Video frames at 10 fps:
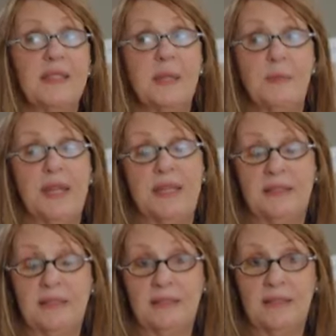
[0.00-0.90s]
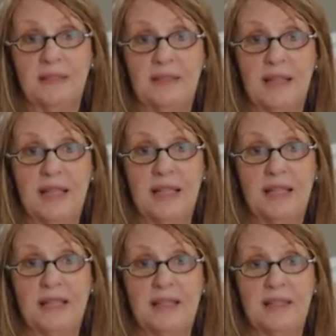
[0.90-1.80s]
is a man,
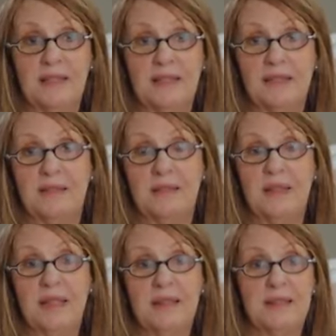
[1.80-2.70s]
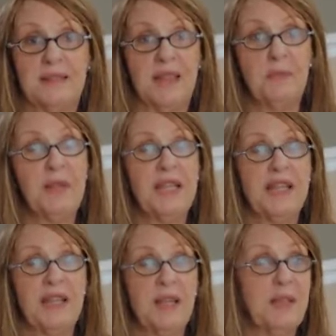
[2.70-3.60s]
and there is a million
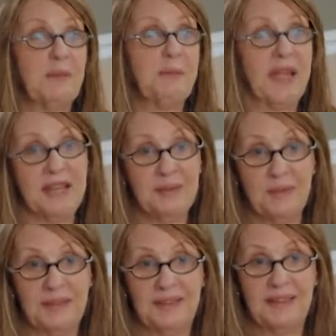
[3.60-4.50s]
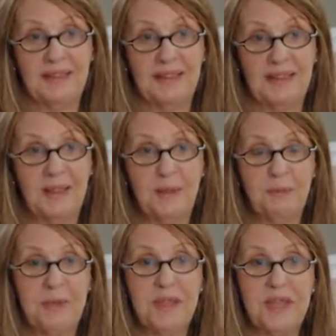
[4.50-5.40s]
other men,
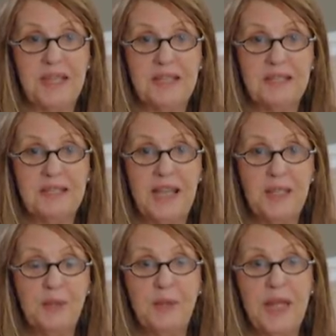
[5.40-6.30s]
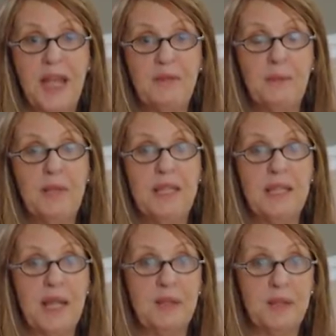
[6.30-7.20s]
but there is. I don't have a million
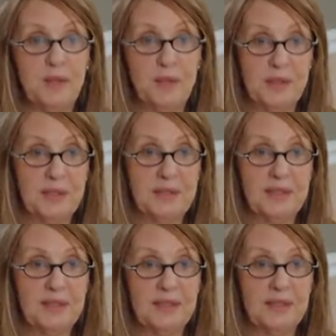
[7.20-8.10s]
other daughters,